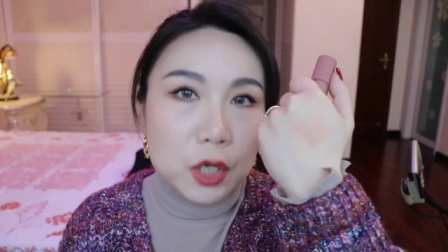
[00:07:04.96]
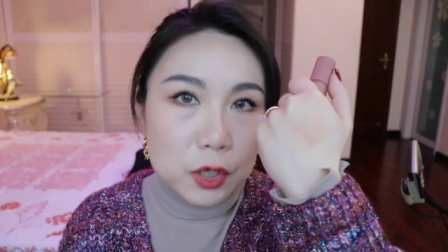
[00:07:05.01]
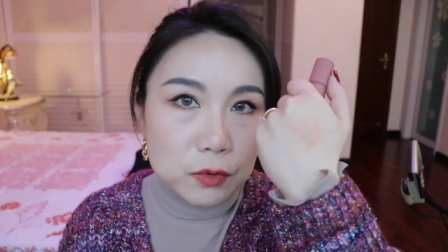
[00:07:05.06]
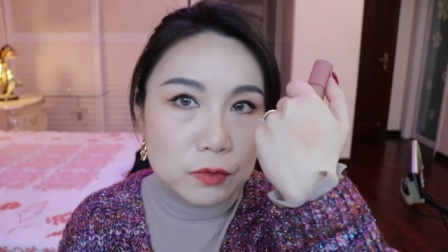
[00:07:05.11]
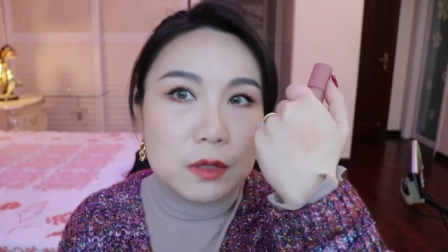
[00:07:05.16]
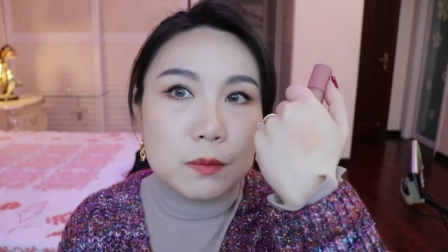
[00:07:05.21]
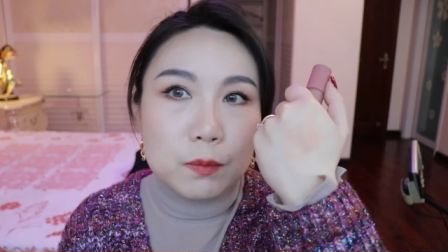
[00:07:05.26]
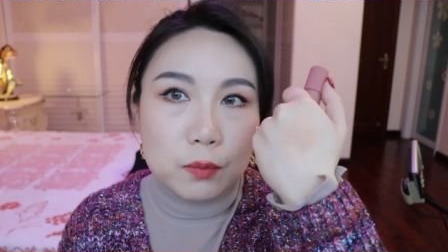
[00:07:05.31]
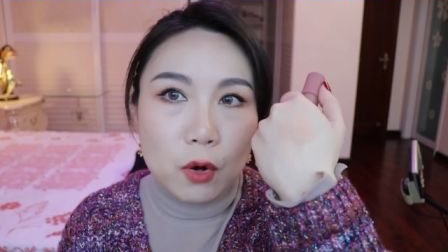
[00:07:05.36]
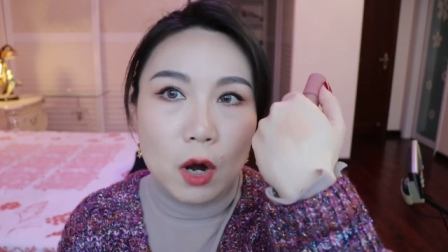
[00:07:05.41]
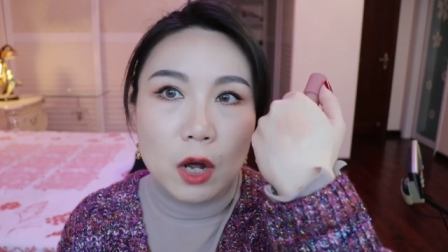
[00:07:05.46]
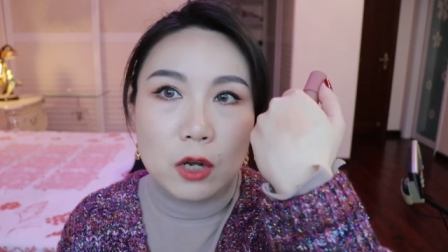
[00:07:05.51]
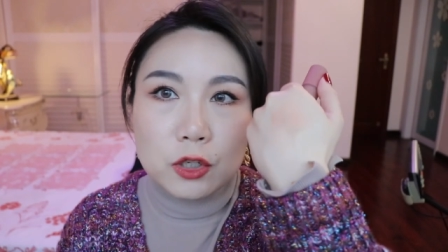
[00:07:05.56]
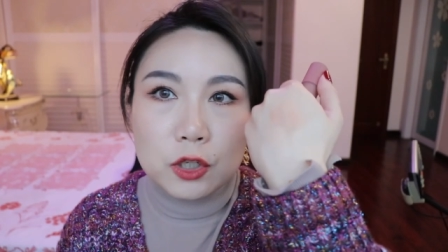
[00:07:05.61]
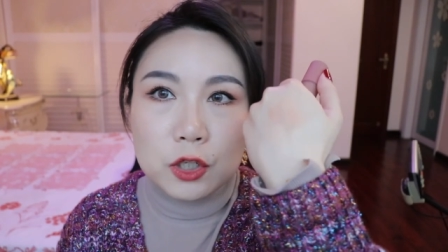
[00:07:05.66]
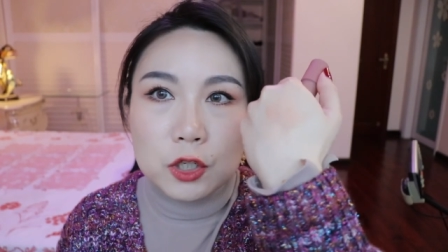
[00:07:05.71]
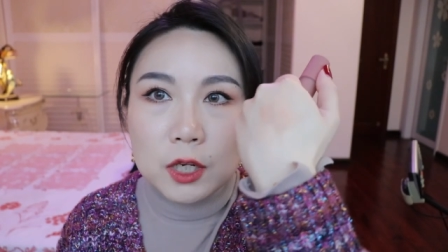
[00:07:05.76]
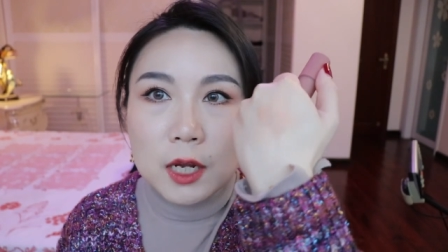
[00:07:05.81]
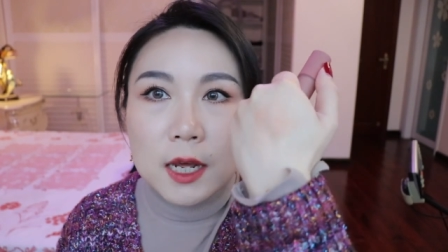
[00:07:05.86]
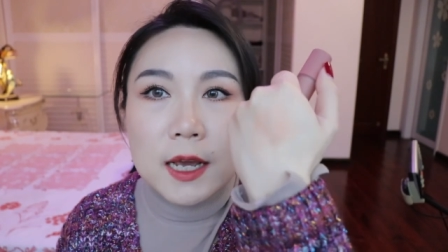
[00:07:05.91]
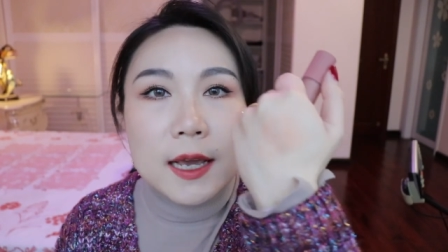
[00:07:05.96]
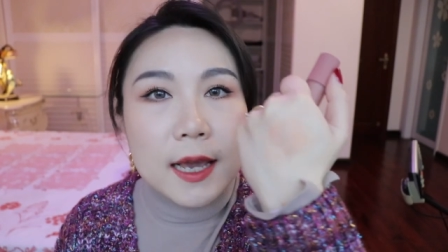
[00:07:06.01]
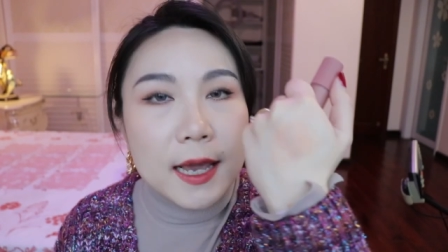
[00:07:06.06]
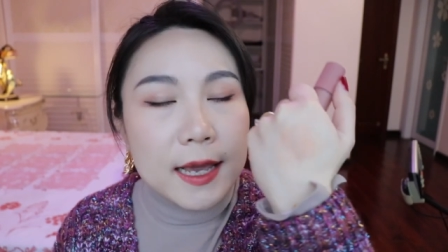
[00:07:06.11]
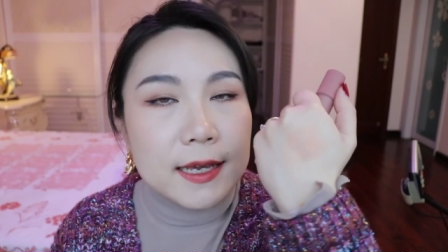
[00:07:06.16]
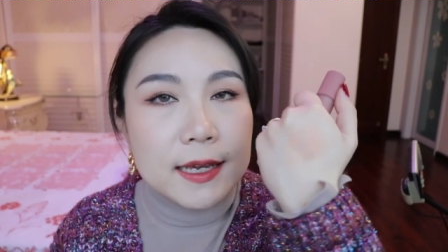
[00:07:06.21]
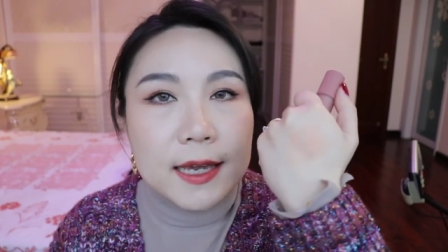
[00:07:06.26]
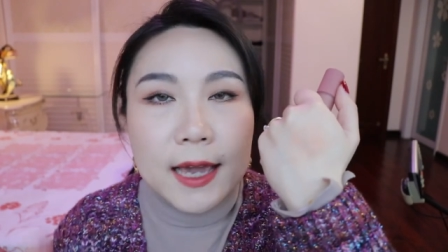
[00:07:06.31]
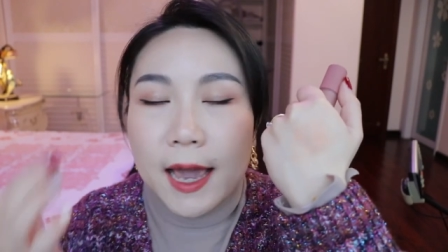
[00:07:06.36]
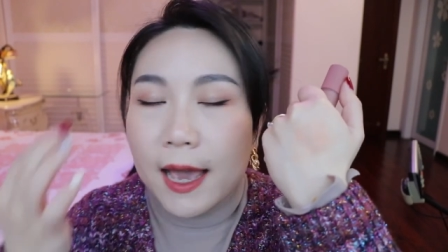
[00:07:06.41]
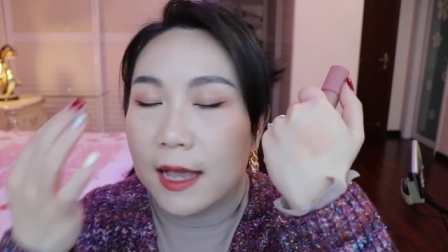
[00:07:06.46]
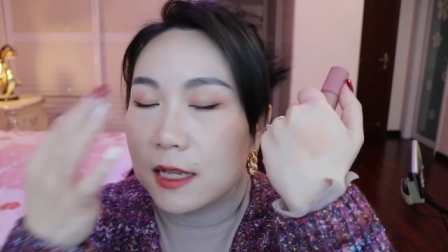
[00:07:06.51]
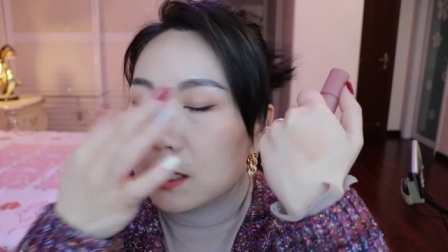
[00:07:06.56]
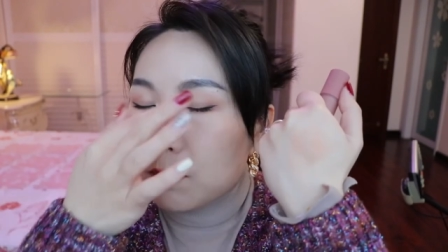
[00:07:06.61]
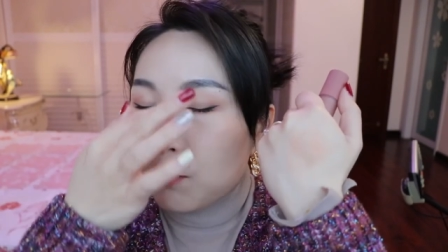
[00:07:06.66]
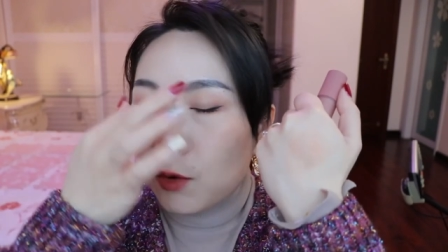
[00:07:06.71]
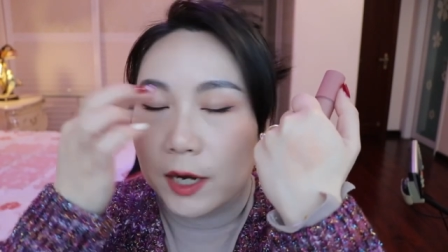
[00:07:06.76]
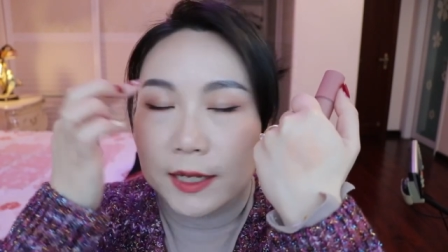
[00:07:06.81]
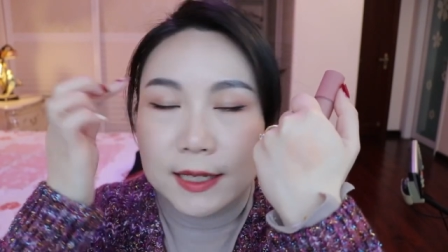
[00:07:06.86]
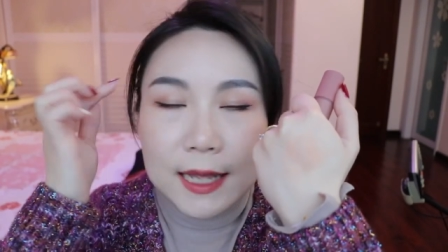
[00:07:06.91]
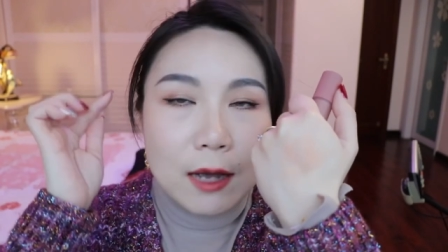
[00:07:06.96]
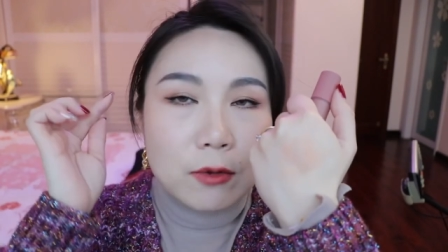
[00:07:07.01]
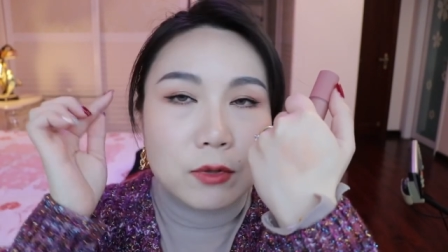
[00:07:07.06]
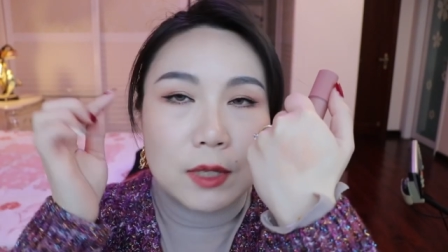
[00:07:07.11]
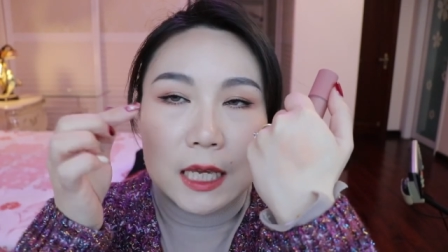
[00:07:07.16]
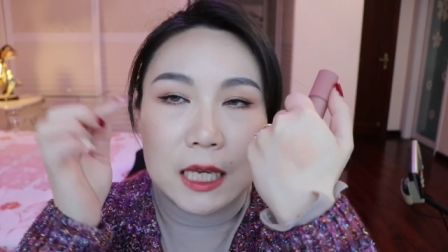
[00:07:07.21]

use a brush. It can spread out